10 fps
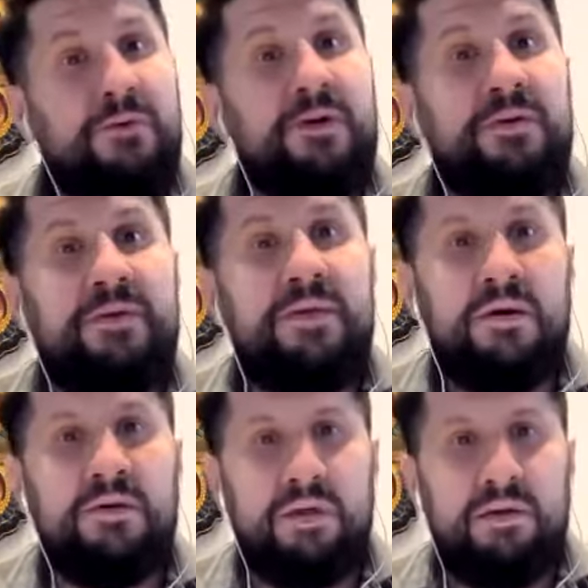for a
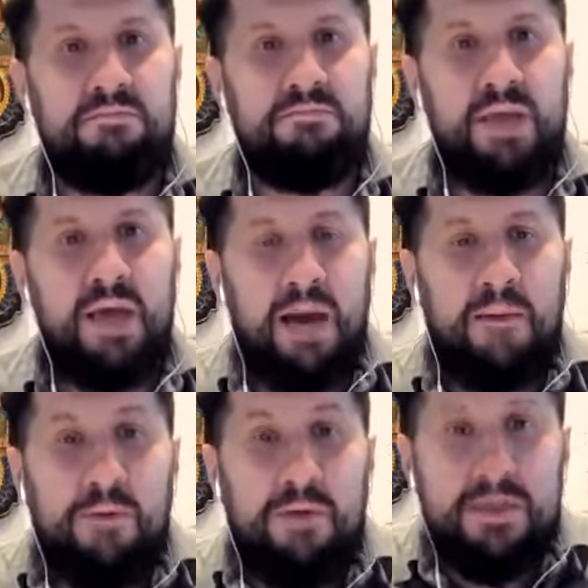theory. I'm
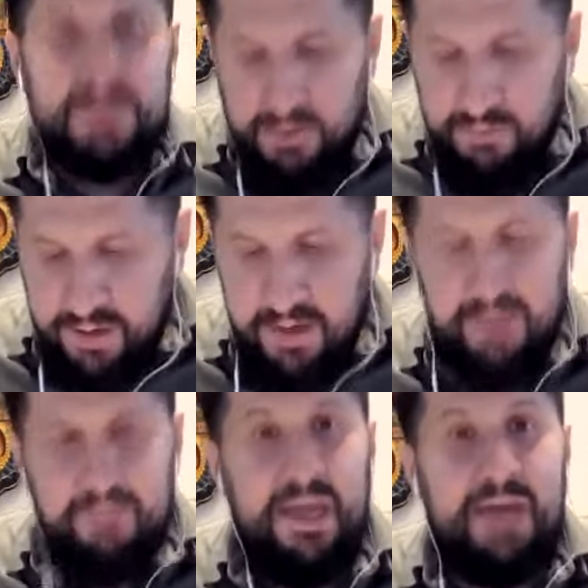looking somewhere
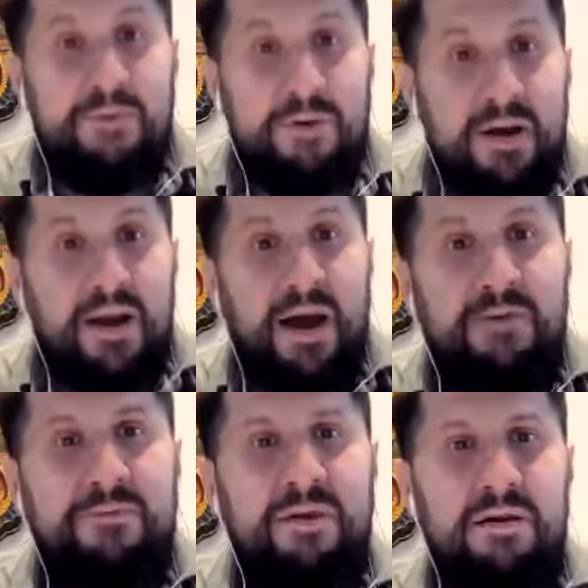for a
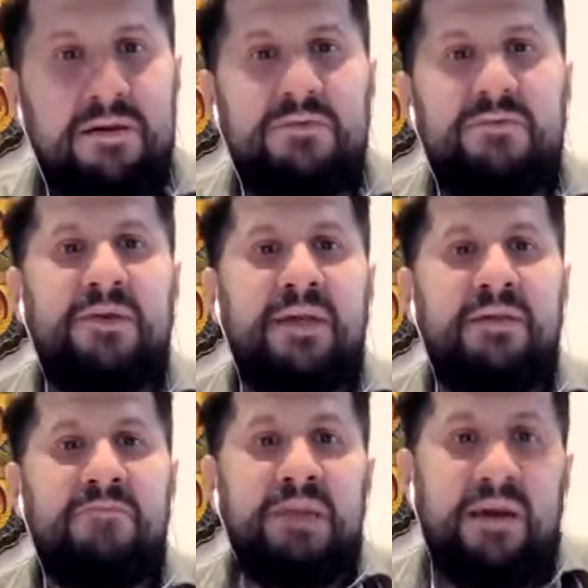life philosophy that
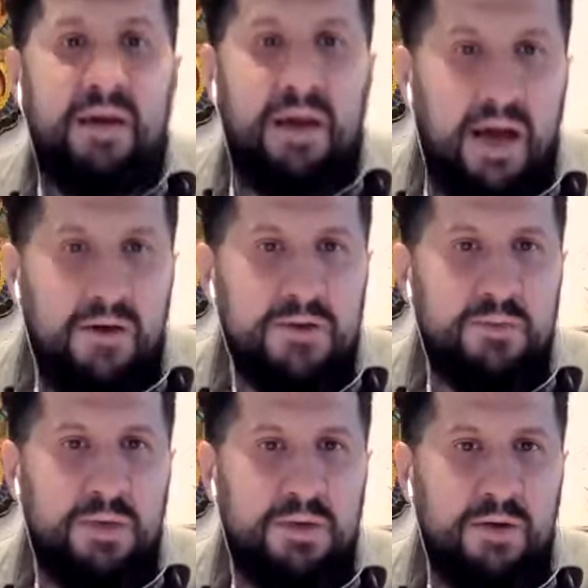allows
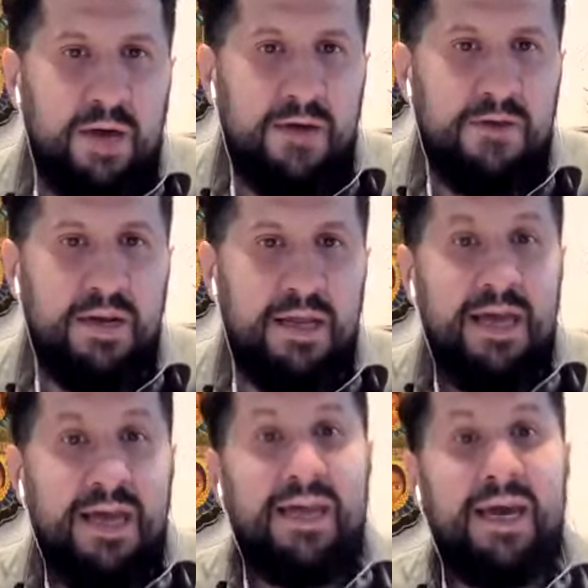me to actually
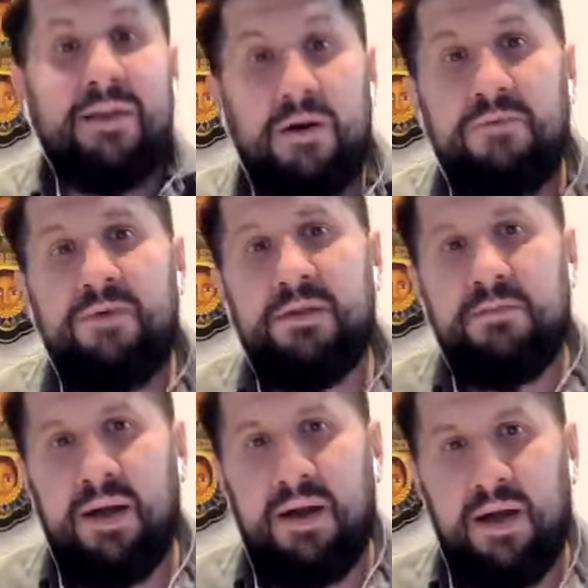get on with
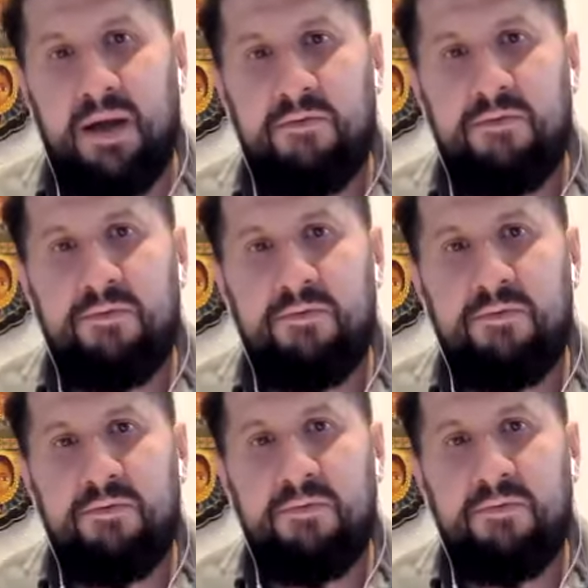my life,
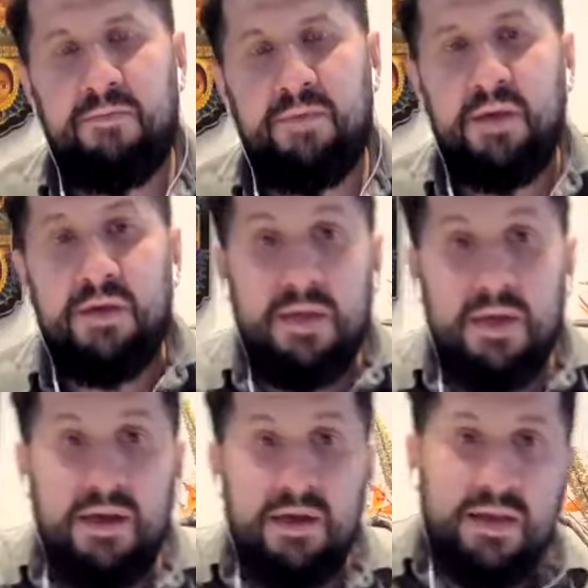
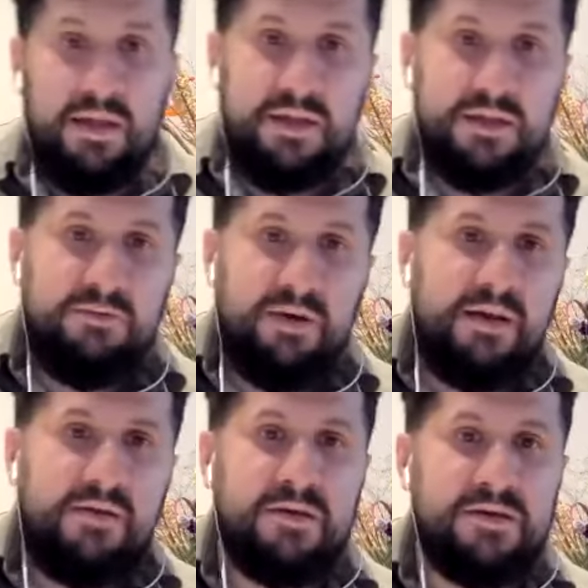thinking that this
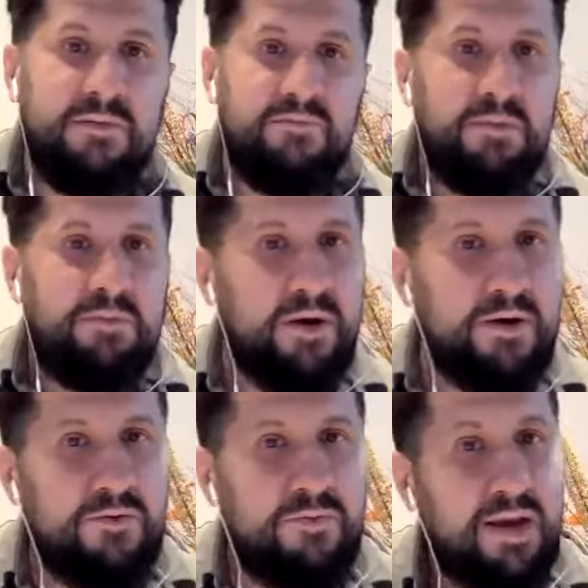religious
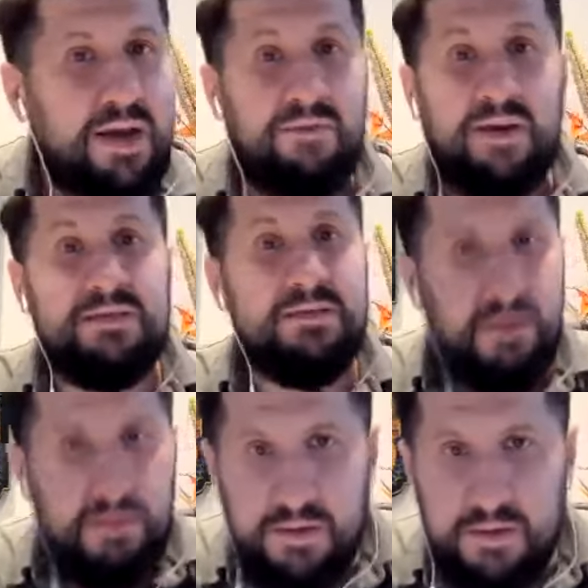part of my life has
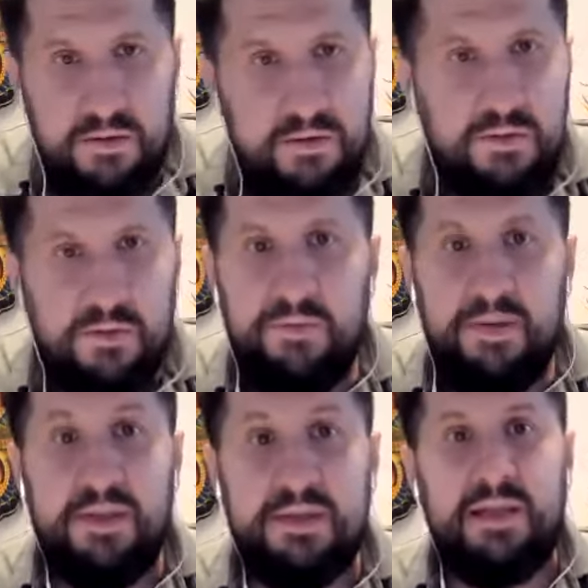nothing to do
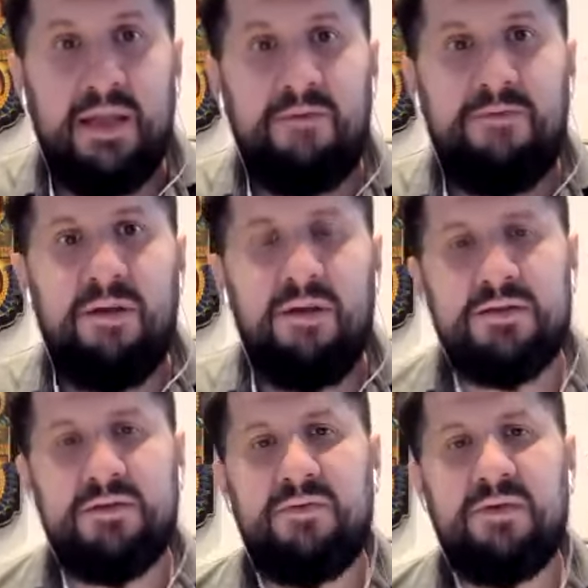with this life
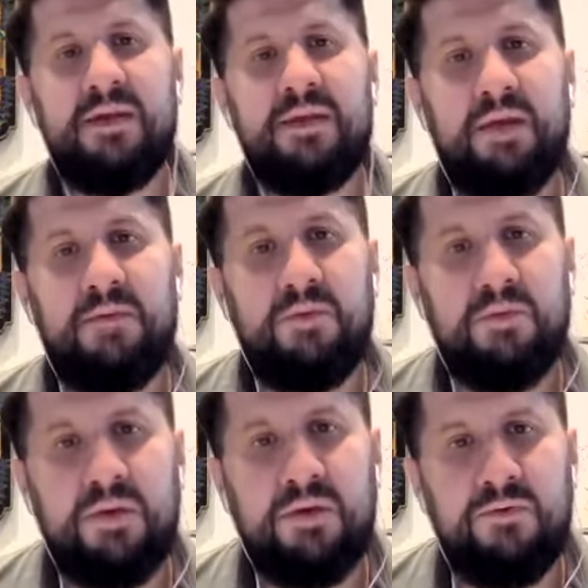philosophy that I'm
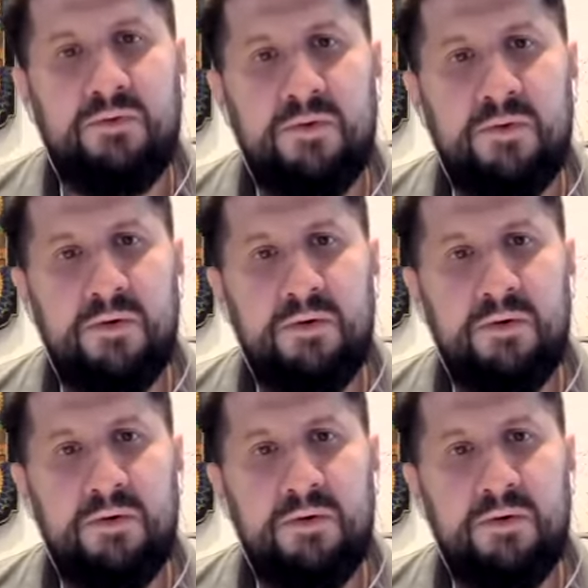looking for.